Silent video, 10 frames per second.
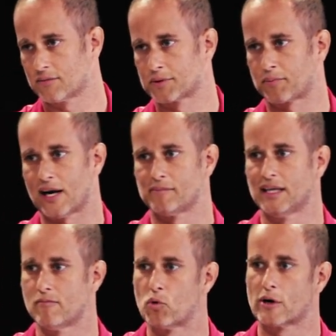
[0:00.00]
It was
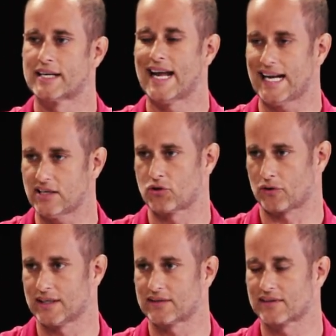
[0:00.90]
probably more
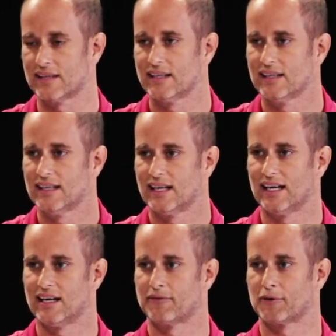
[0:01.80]
dangerous
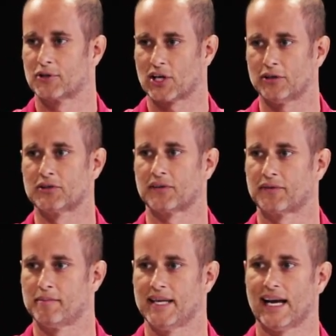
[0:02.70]
for
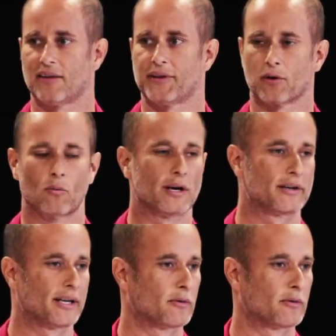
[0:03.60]
Joseph to be out there wandering